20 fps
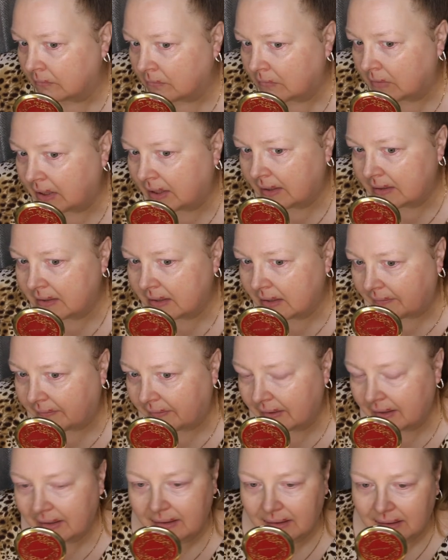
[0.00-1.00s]
Well, it
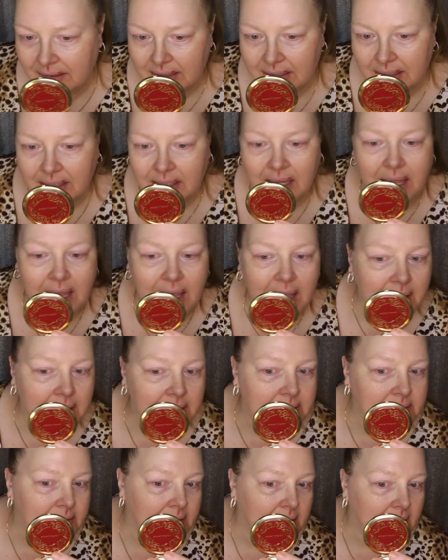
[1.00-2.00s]
definitely
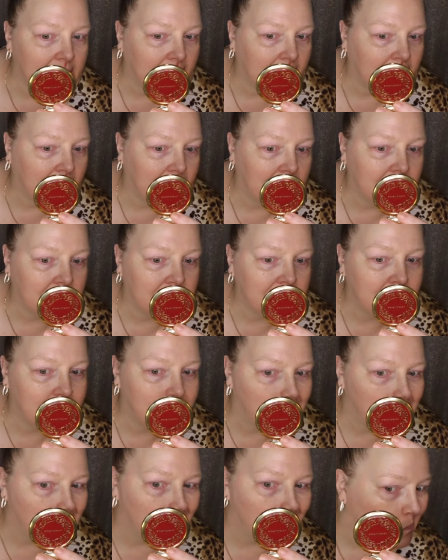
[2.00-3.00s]
has
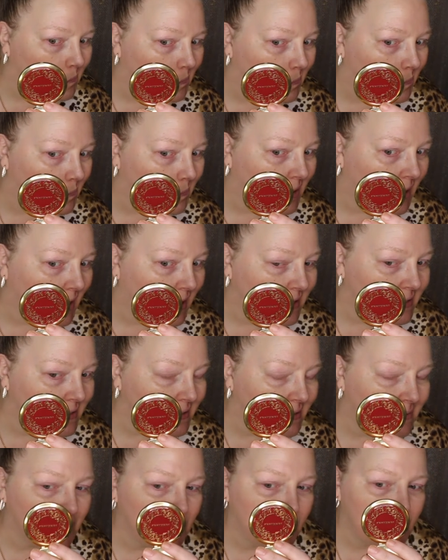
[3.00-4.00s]
nice
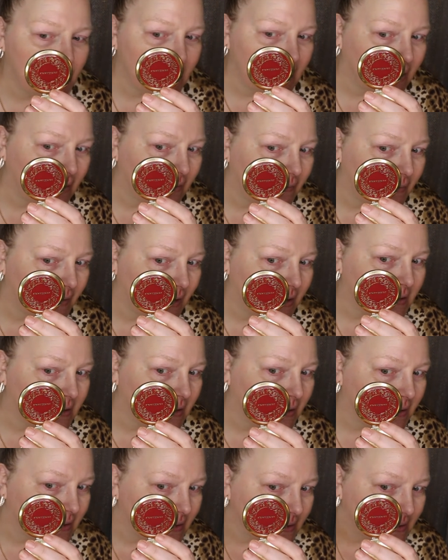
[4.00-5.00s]
smoothing effect
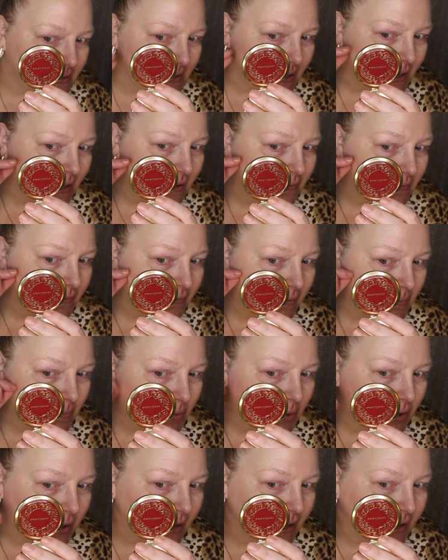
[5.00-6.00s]
on the skin from
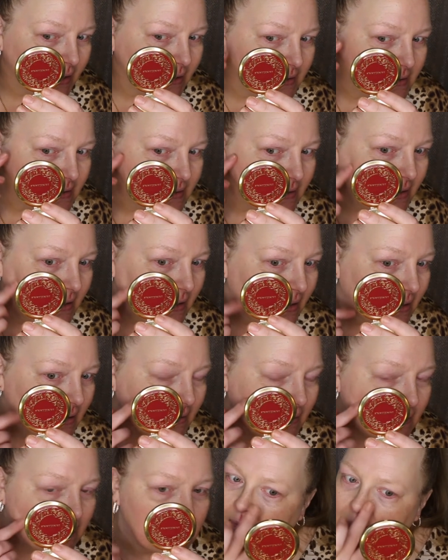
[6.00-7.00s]
what I can see,
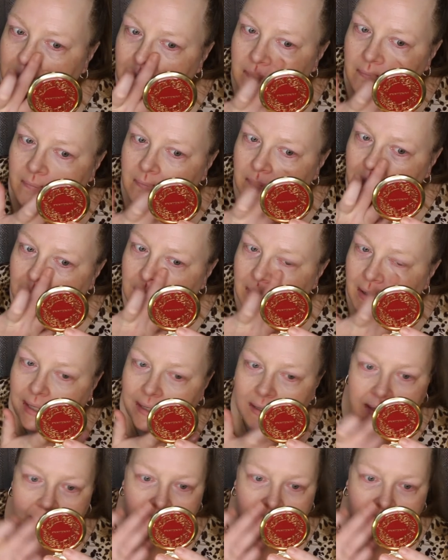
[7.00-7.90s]
and